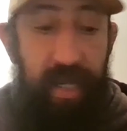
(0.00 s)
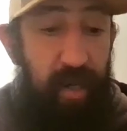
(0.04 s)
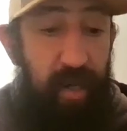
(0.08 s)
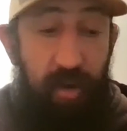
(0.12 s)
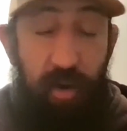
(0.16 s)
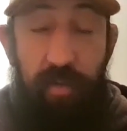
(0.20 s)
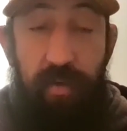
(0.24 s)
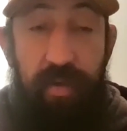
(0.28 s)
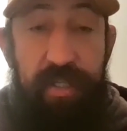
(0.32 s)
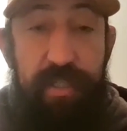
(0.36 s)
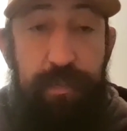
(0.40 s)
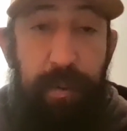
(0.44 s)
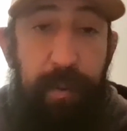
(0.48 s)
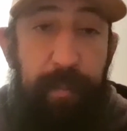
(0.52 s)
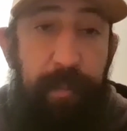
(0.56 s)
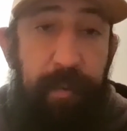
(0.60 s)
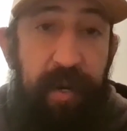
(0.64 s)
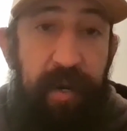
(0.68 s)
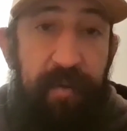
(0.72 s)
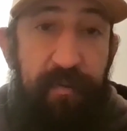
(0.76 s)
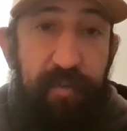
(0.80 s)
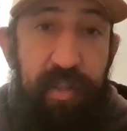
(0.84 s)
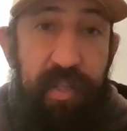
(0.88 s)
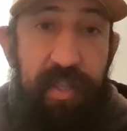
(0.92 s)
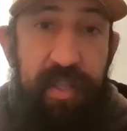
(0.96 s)
Yeah, yeah. Or let's
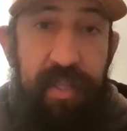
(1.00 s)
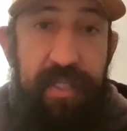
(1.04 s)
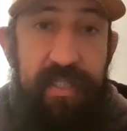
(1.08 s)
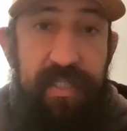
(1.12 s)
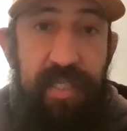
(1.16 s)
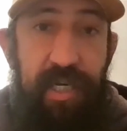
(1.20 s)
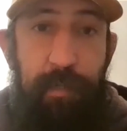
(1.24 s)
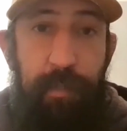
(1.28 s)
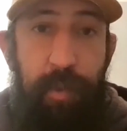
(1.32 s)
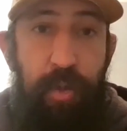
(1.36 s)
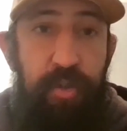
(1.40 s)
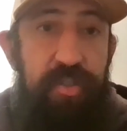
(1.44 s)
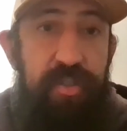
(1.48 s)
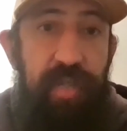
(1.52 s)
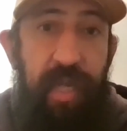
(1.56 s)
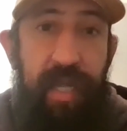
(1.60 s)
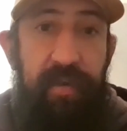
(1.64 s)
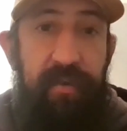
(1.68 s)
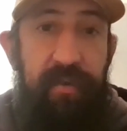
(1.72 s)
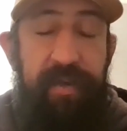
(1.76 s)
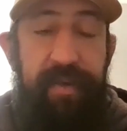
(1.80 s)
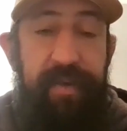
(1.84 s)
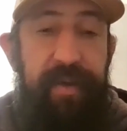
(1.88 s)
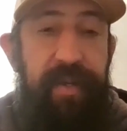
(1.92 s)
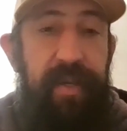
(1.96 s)
prepare for the things that are most
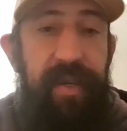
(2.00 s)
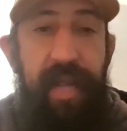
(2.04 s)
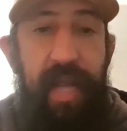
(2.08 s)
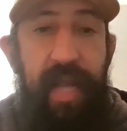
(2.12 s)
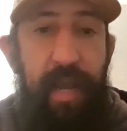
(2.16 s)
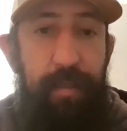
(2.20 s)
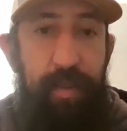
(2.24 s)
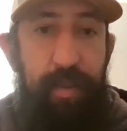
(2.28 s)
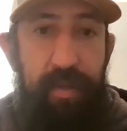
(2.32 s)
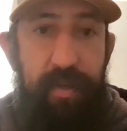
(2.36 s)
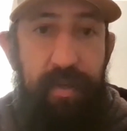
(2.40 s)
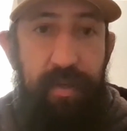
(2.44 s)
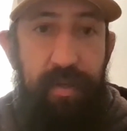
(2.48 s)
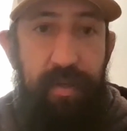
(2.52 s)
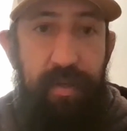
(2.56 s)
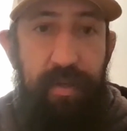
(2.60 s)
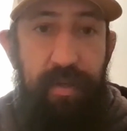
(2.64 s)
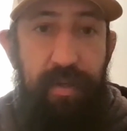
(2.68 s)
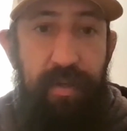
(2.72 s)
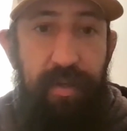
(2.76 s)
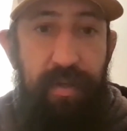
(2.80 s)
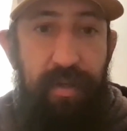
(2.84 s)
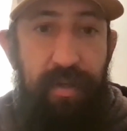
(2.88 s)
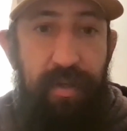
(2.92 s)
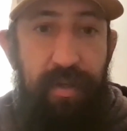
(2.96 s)
likely going to happen.
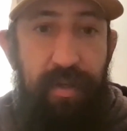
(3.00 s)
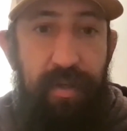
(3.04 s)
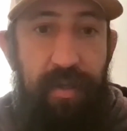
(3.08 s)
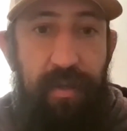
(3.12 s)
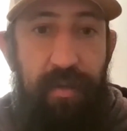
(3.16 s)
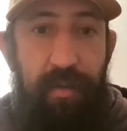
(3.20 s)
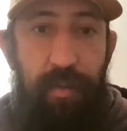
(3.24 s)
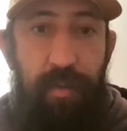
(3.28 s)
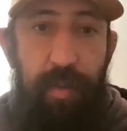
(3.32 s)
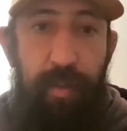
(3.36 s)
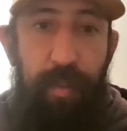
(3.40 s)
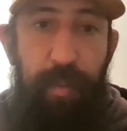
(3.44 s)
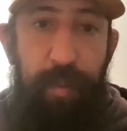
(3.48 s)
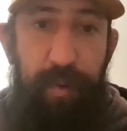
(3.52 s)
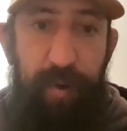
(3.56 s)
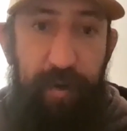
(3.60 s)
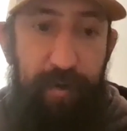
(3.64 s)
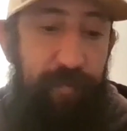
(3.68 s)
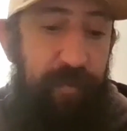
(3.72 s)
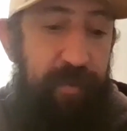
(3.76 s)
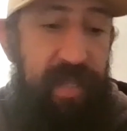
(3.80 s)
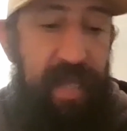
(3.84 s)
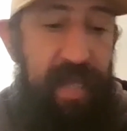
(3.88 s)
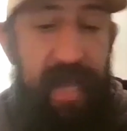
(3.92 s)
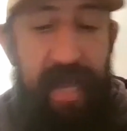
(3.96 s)
Yeah. We
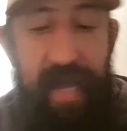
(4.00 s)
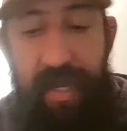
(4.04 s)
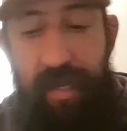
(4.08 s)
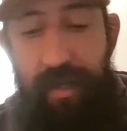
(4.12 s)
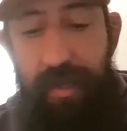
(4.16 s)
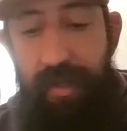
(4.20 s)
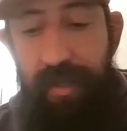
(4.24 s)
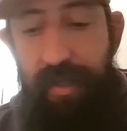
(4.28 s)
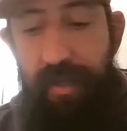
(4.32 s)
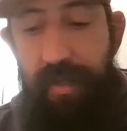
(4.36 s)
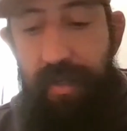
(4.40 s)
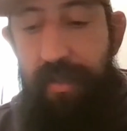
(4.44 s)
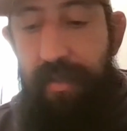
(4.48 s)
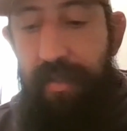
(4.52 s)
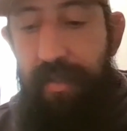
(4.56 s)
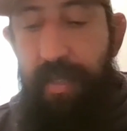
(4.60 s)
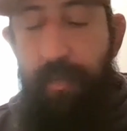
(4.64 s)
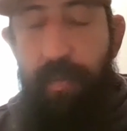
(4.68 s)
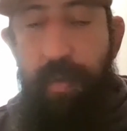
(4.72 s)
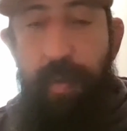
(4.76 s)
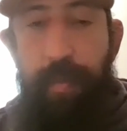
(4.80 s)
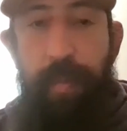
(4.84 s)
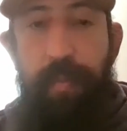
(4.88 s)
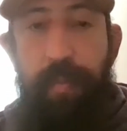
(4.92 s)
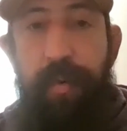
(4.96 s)
prepare for that.
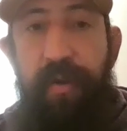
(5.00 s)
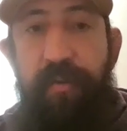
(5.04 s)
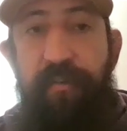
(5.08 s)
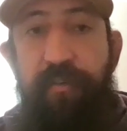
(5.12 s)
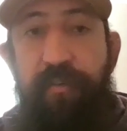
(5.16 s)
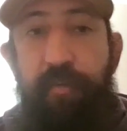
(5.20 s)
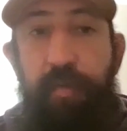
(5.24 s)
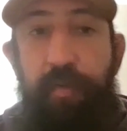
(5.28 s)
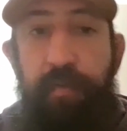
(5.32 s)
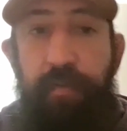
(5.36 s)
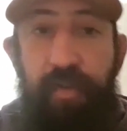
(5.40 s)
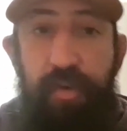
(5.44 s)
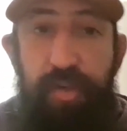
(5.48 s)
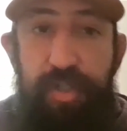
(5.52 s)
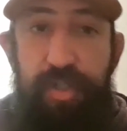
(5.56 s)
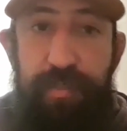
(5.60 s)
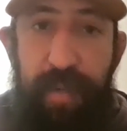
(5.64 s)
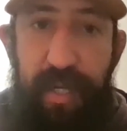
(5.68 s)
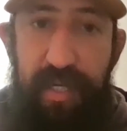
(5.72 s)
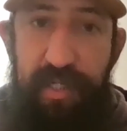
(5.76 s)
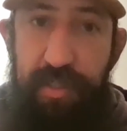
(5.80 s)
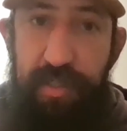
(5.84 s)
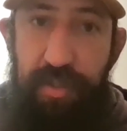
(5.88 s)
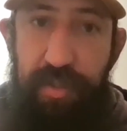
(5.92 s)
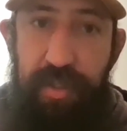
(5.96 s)
Then we prepare for a few
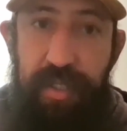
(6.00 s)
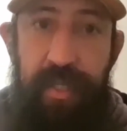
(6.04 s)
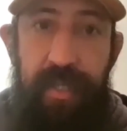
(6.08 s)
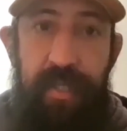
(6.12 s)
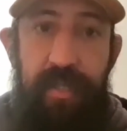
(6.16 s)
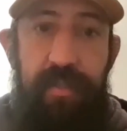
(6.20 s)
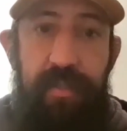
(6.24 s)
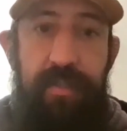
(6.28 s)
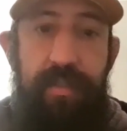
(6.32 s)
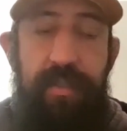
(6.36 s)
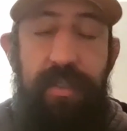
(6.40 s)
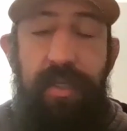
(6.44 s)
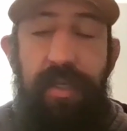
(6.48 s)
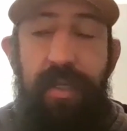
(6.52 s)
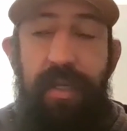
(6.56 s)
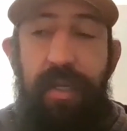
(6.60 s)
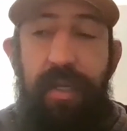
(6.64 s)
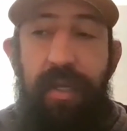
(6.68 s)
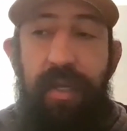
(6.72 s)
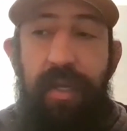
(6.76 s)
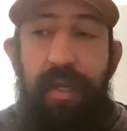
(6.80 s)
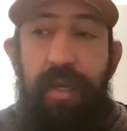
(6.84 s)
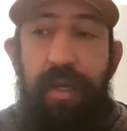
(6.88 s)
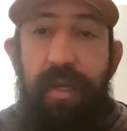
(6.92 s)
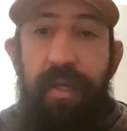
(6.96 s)
special things.
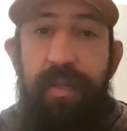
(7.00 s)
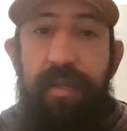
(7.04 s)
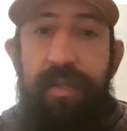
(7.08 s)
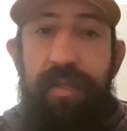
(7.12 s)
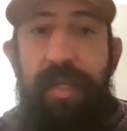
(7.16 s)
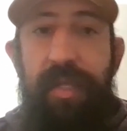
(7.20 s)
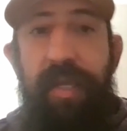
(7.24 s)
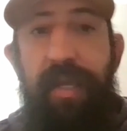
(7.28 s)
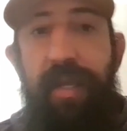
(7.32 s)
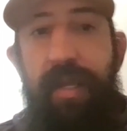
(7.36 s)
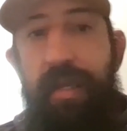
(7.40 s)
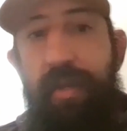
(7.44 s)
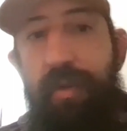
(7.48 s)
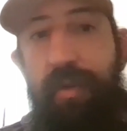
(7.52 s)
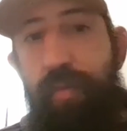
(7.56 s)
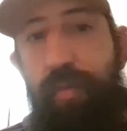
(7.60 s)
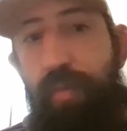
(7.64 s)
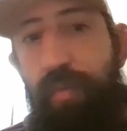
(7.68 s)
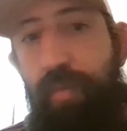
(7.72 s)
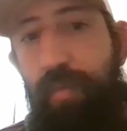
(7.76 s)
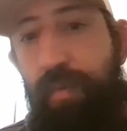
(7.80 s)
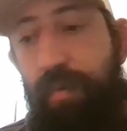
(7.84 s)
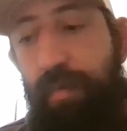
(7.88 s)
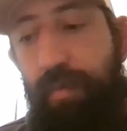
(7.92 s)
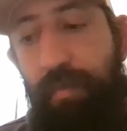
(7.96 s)

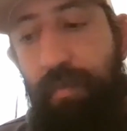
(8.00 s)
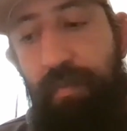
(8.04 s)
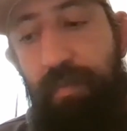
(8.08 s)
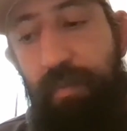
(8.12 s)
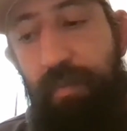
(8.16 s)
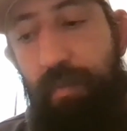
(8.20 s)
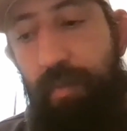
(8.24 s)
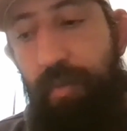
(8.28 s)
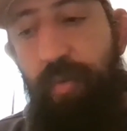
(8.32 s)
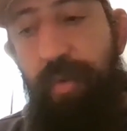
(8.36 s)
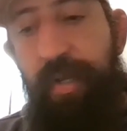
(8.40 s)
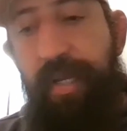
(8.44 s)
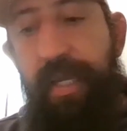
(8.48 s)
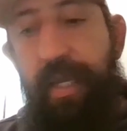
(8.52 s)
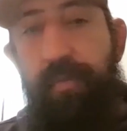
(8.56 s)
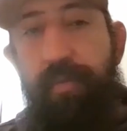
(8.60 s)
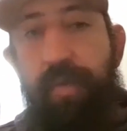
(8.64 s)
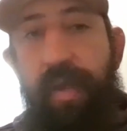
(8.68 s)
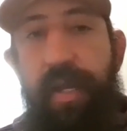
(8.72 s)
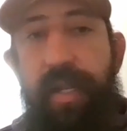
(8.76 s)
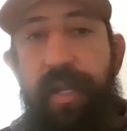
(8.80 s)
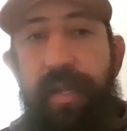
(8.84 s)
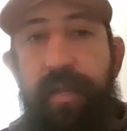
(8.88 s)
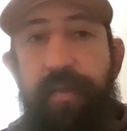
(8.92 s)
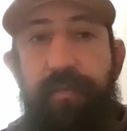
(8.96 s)
Then we get
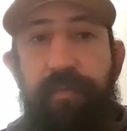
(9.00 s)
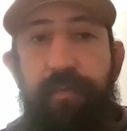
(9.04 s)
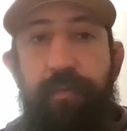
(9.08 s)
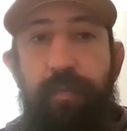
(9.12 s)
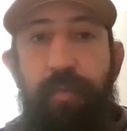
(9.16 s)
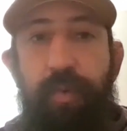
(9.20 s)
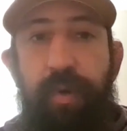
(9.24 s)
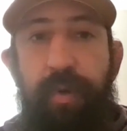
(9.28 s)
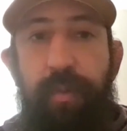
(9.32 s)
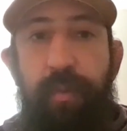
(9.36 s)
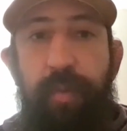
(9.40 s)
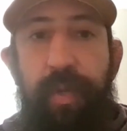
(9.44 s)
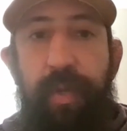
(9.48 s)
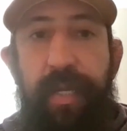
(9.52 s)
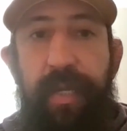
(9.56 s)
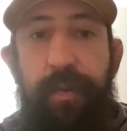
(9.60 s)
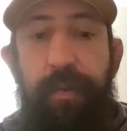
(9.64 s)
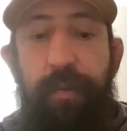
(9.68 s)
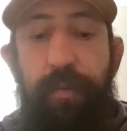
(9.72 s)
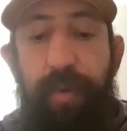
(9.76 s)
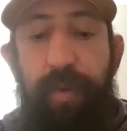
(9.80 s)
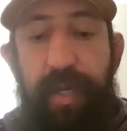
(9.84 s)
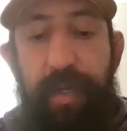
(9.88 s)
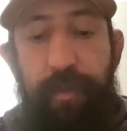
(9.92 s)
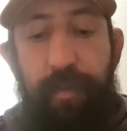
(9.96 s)
ready. We, we
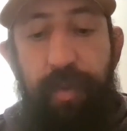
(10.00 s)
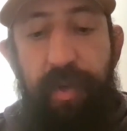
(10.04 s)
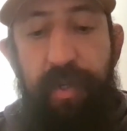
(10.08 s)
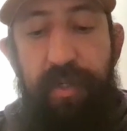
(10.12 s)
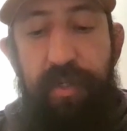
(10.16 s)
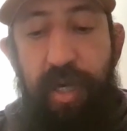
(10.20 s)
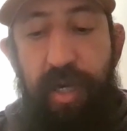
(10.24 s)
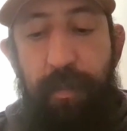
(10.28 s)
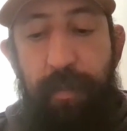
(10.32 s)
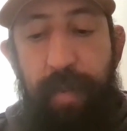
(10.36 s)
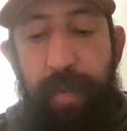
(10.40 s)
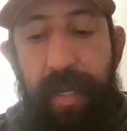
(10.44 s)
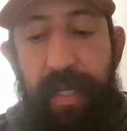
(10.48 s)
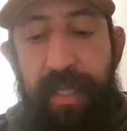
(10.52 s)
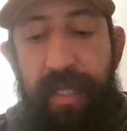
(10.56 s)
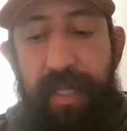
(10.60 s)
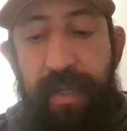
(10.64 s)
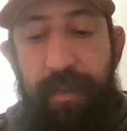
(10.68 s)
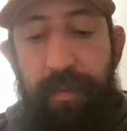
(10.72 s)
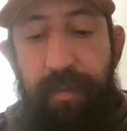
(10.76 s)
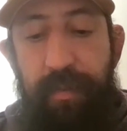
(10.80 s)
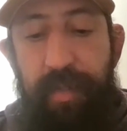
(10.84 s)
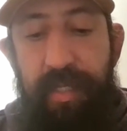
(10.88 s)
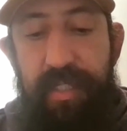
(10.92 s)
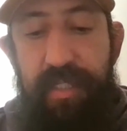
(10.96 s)
get we we try to make
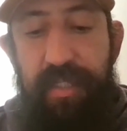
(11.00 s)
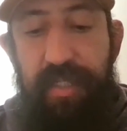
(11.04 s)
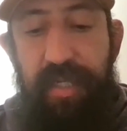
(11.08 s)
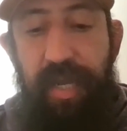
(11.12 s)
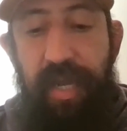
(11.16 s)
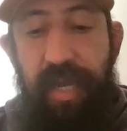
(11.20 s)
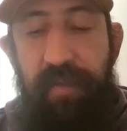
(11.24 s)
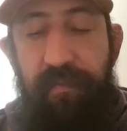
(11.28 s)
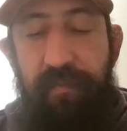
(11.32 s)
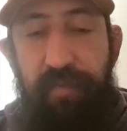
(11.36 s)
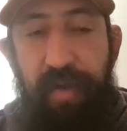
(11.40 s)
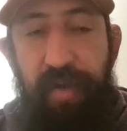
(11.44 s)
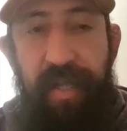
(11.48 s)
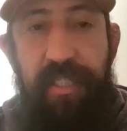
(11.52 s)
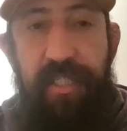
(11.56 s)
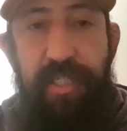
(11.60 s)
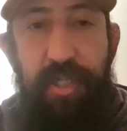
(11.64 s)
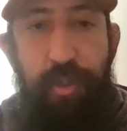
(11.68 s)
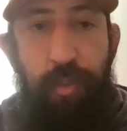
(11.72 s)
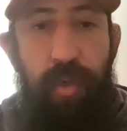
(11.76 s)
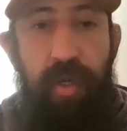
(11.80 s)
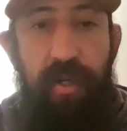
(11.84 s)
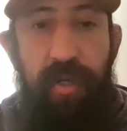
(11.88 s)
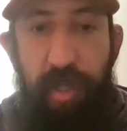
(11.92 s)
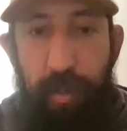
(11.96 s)
the, this guy
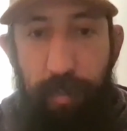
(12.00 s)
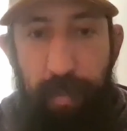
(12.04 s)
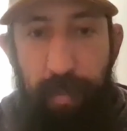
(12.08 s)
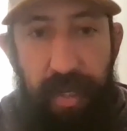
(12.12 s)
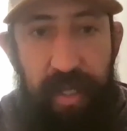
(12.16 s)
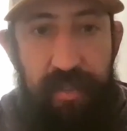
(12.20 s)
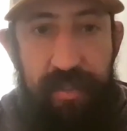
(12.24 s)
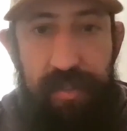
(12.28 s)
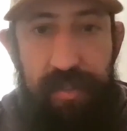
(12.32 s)
fight you where you're